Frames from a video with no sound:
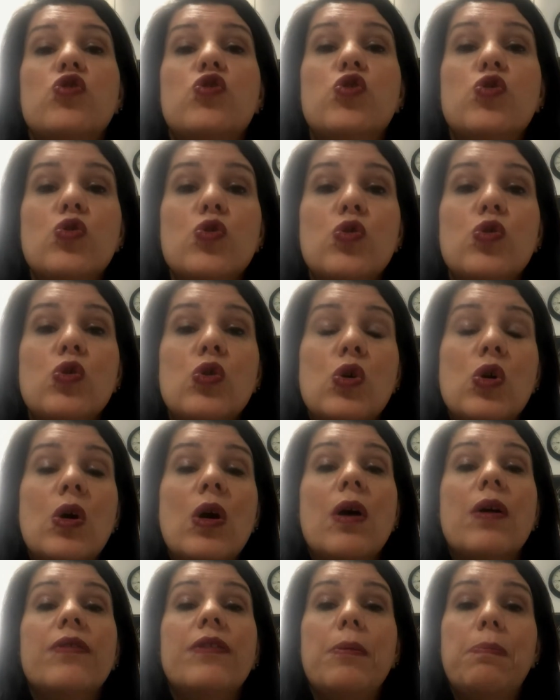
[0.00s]
to
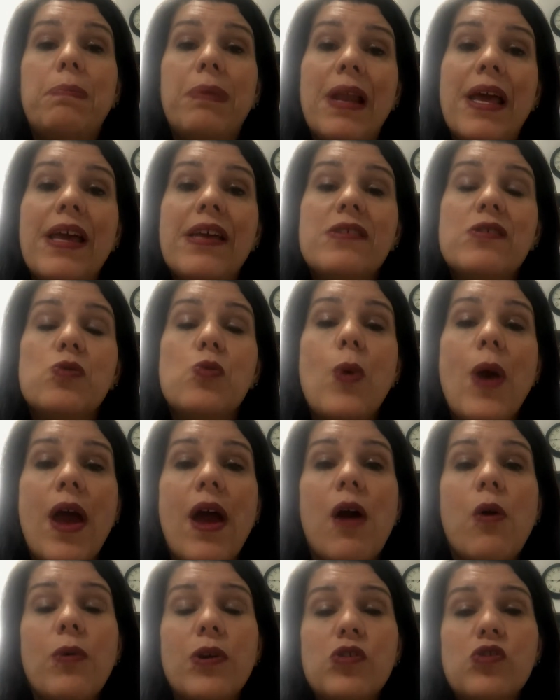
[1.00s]
the place
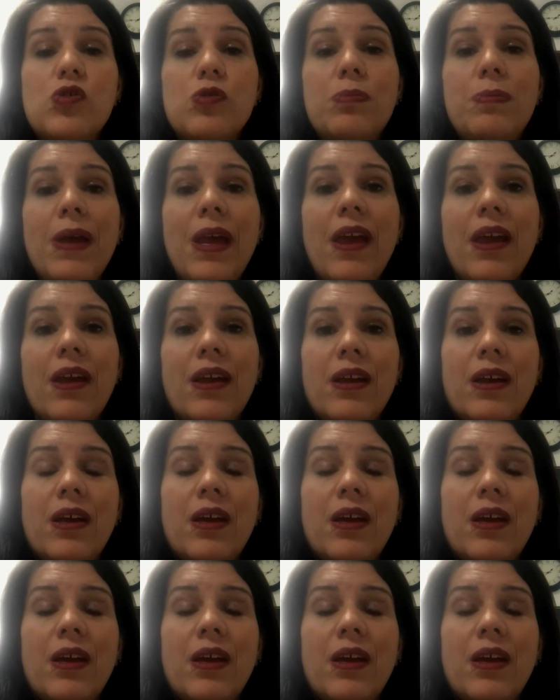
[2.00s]
where I want to be.